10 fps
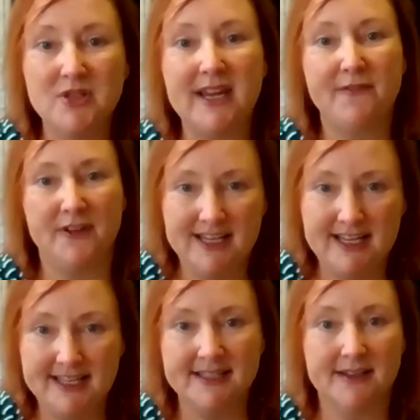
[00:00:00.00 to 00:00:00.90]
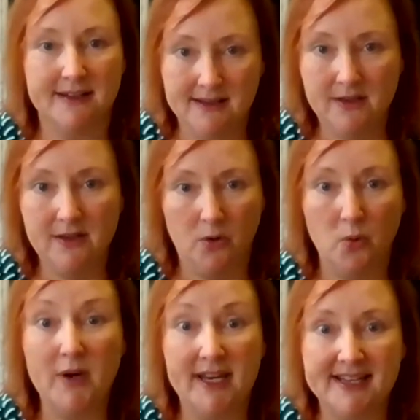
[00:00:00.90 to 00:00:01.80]
you definitely need to
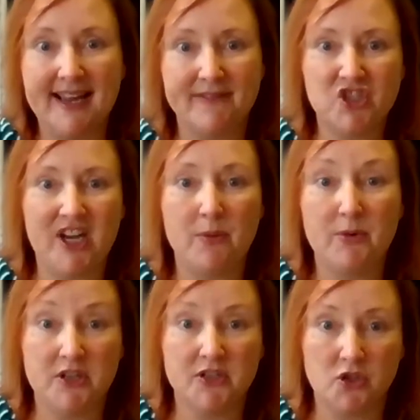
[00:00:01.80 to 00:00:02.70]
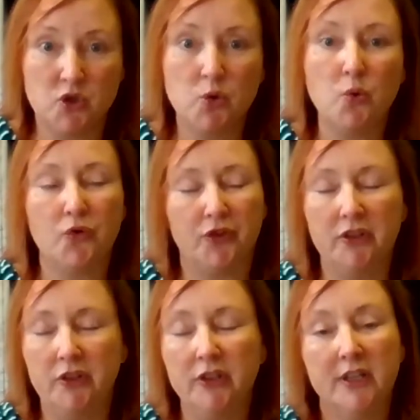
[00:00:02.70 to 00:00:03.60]
call in and have a chat with us and talk
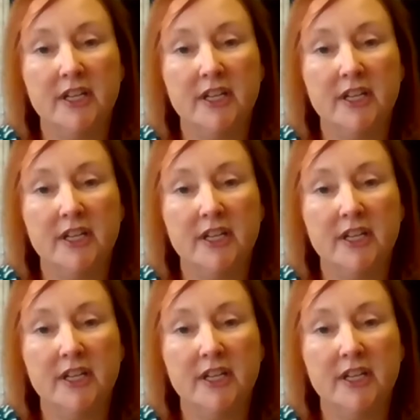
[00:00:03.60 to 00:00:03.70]
through